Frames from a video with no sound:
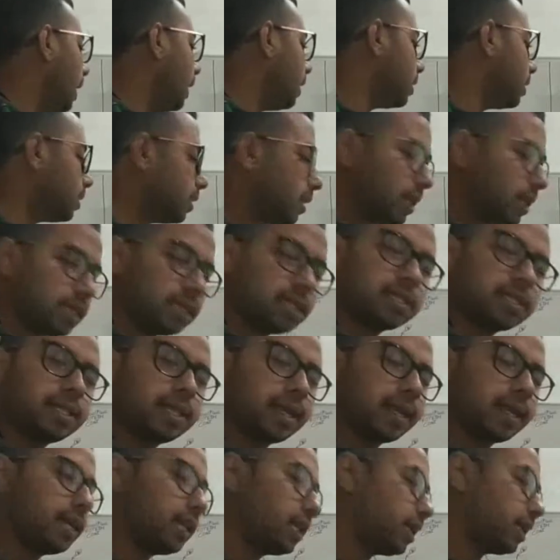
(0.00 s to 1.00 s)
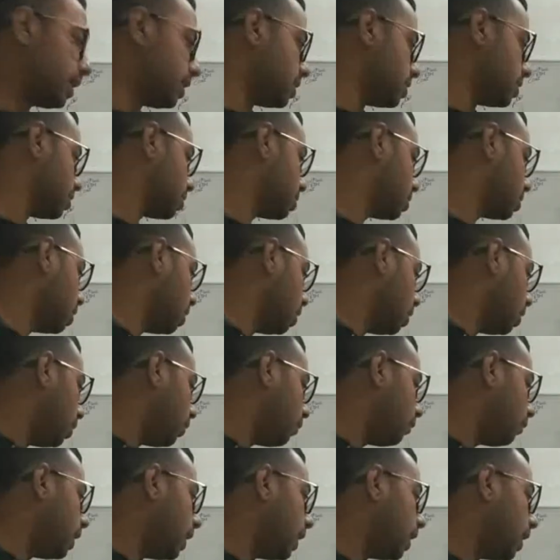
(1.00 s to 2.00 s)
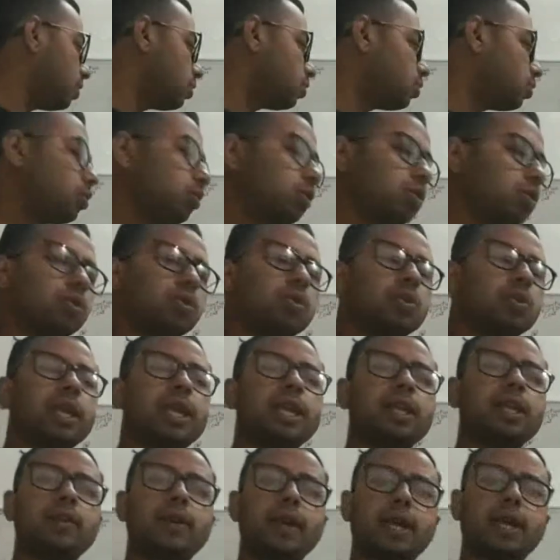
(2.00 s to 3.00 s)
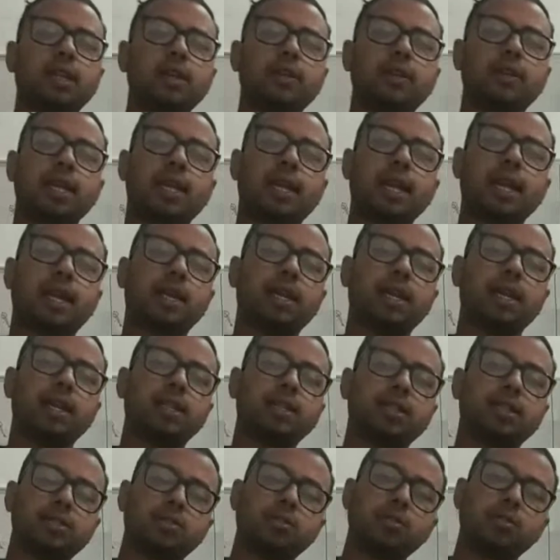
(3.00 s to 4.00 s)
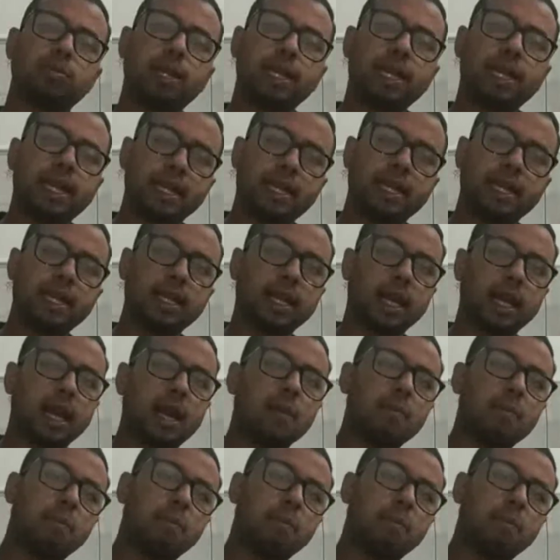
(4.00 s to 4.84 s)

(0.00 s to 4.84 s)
And in the second case, we had no radioactive detected in the supernatant,